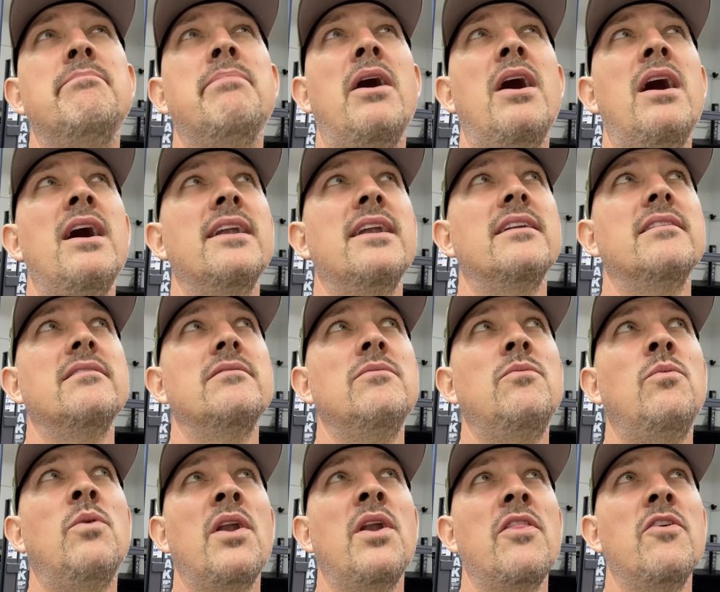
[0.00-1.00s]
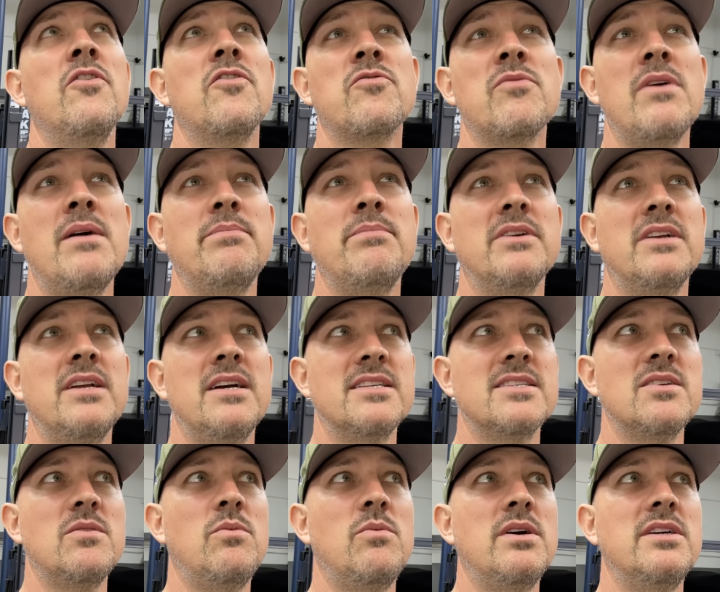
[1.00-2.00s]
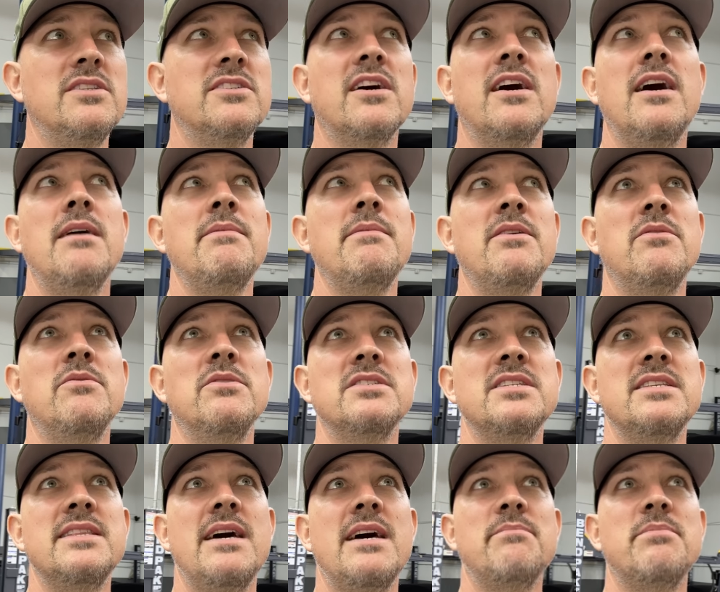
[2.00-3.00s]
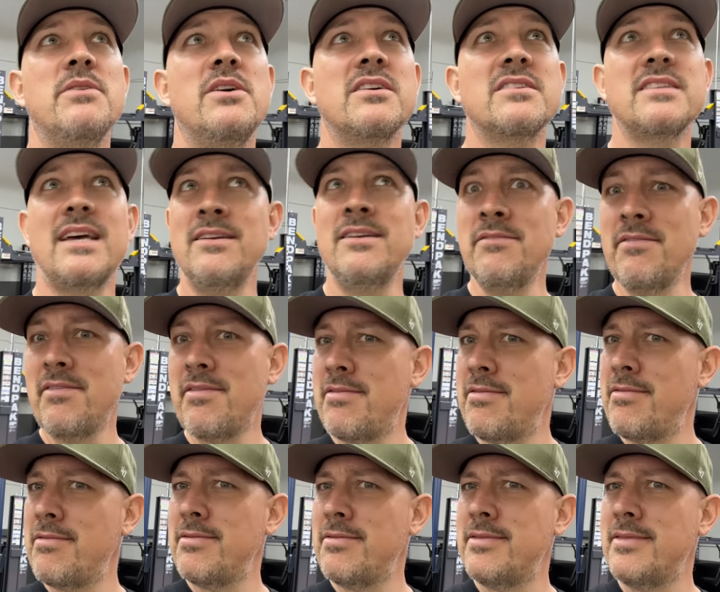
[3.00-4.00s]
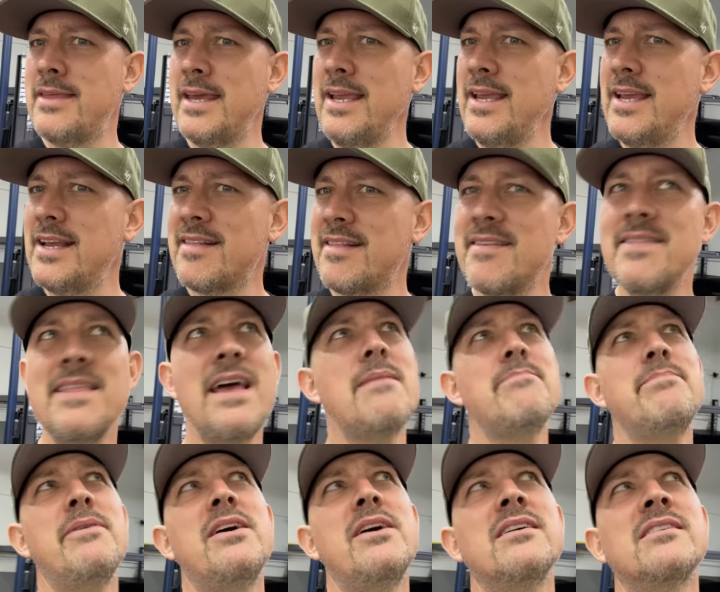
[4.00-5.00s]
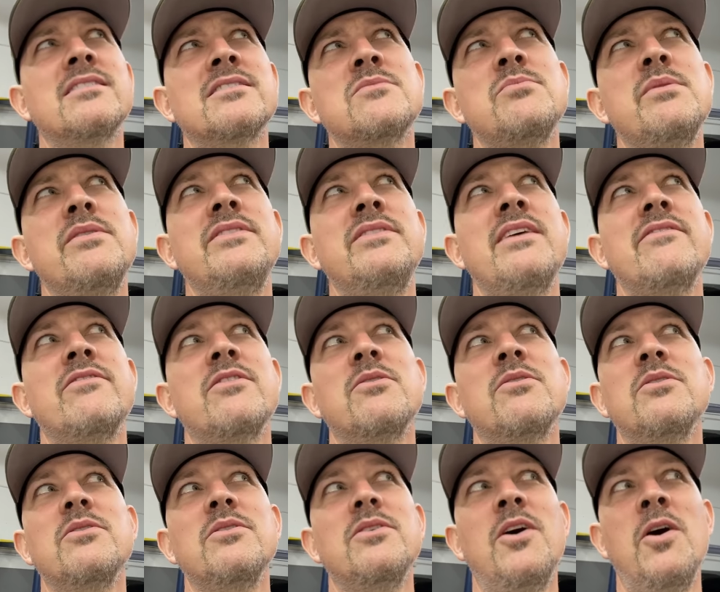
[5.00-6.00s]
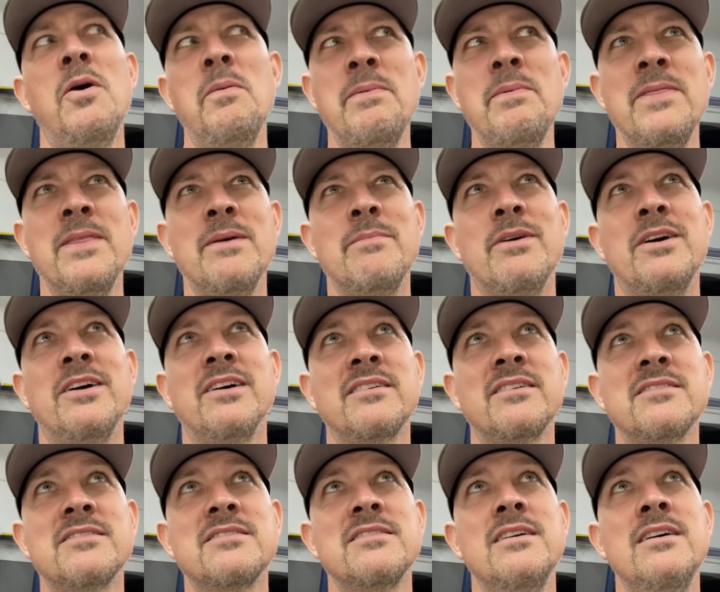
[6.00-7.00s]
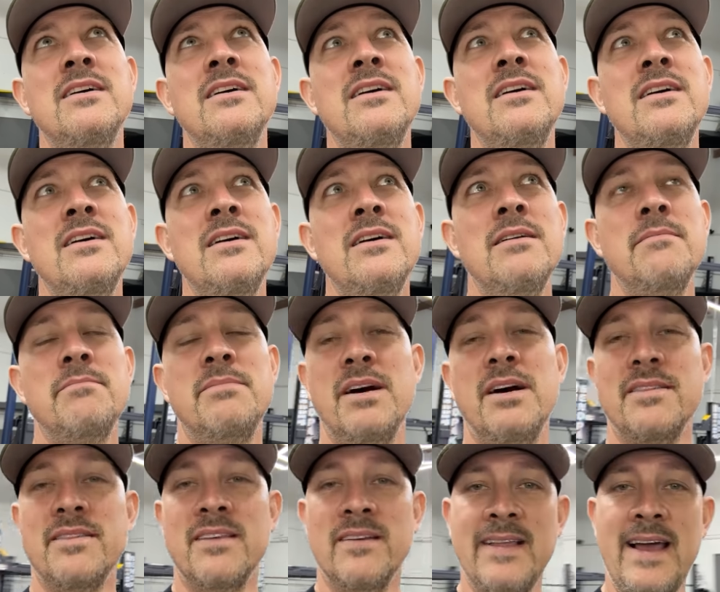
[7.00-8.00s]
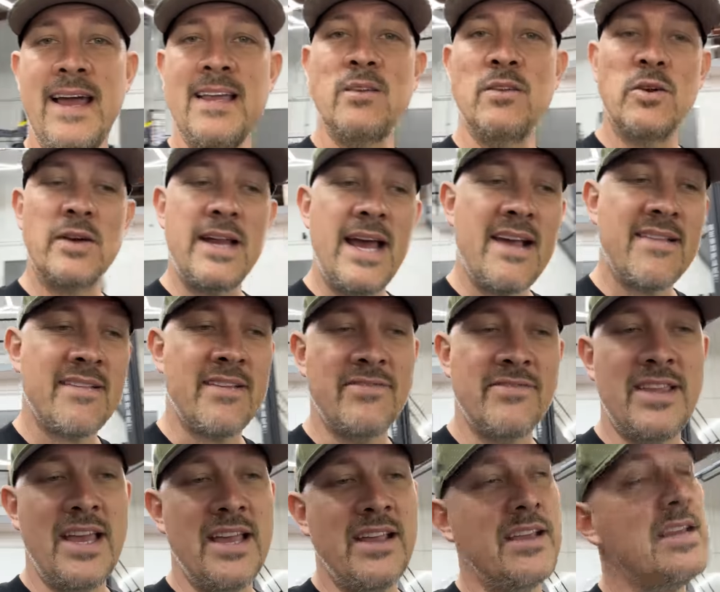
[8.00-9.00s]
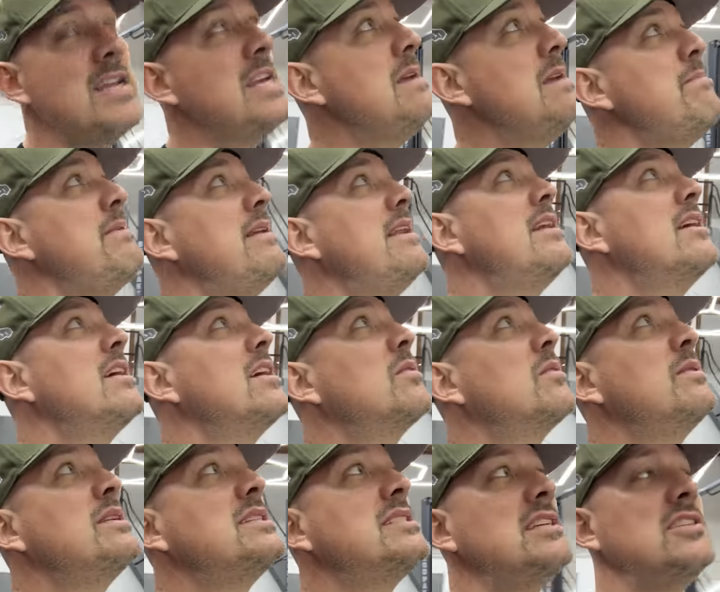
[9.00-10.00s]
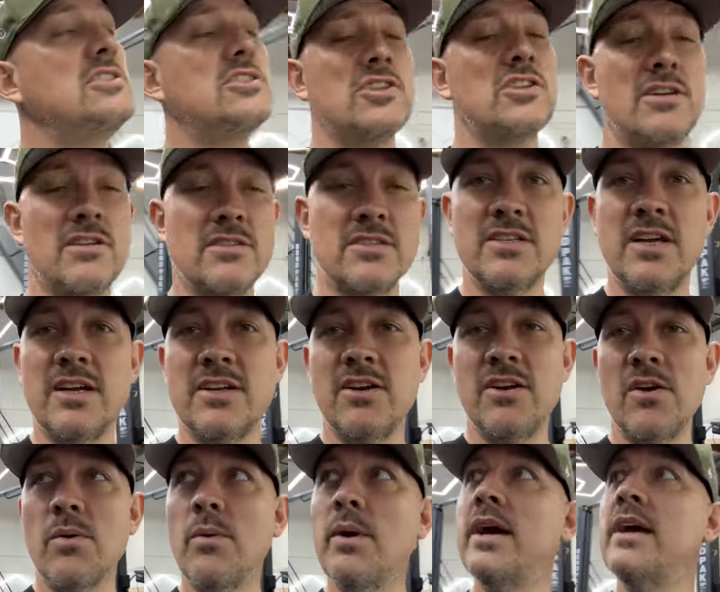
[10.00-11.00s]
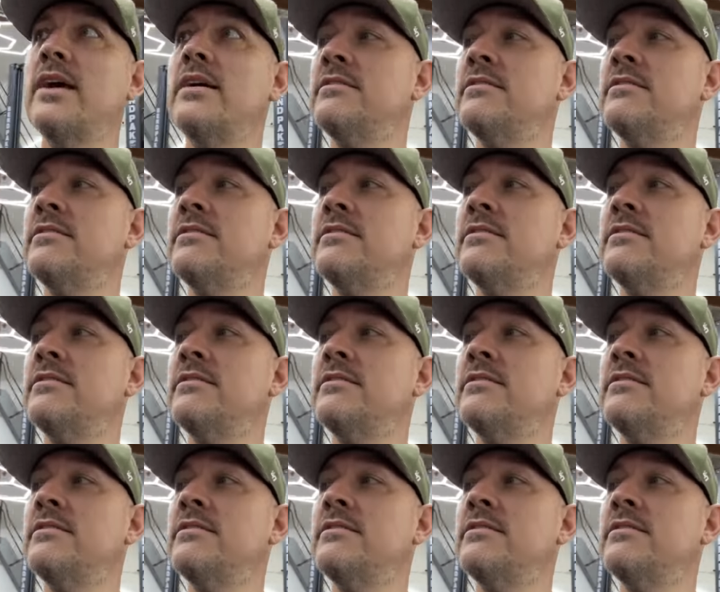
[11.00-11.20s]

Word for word: bought one of those replicas at one time and it was in that box. I don't think it's in that box. We've never opened the box. But the landlord asked if they could keep it here and we said, sure, it's not in our way.